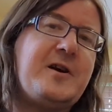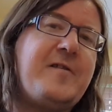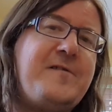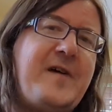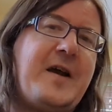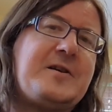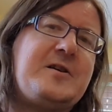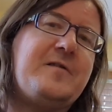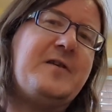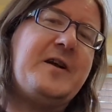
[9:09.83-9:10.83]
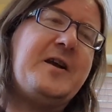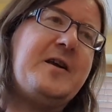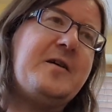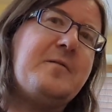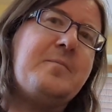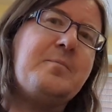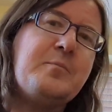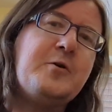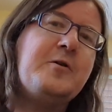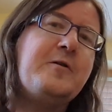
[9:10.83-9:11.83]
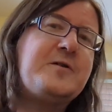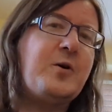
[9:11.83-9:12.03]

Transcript: he effectively moved